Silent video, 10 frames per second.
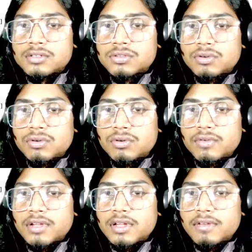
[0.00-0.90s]

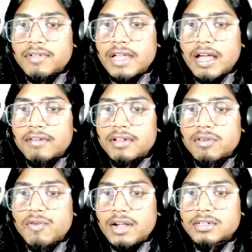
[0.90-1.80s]
So we have here
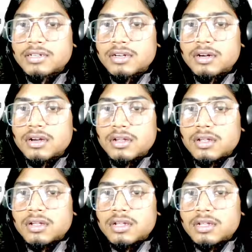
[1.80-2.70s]
vector
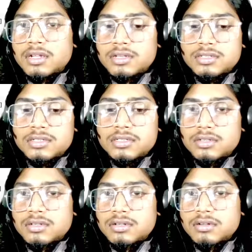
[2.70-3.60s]
int
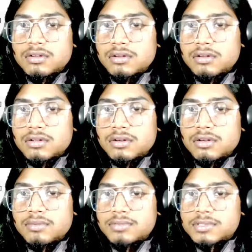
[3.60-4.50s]

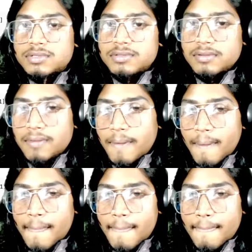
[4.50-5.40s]
nums.
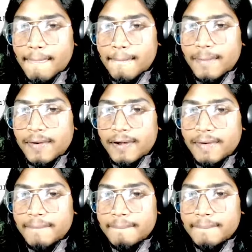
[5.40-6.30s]

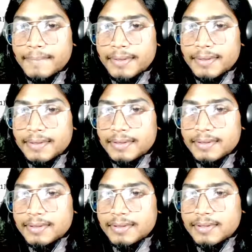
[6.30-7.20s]
Alright,
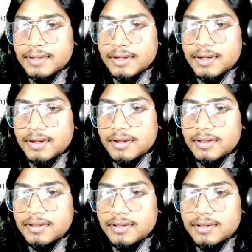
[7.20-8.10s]
and
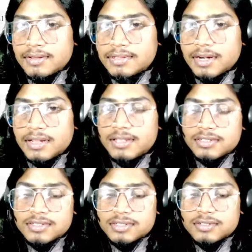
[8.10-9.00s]
inside
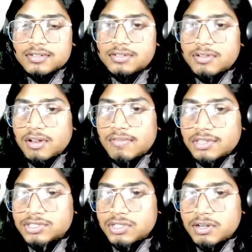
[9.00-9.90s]
this solve
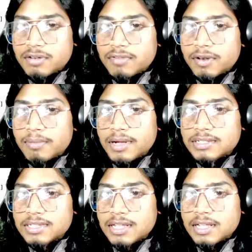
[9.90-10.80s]
function will
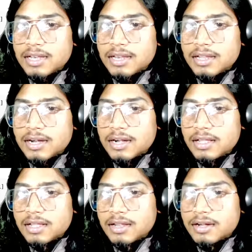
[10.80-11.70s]
pass n and
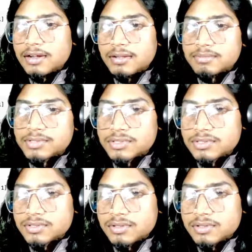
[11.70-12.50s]
nums.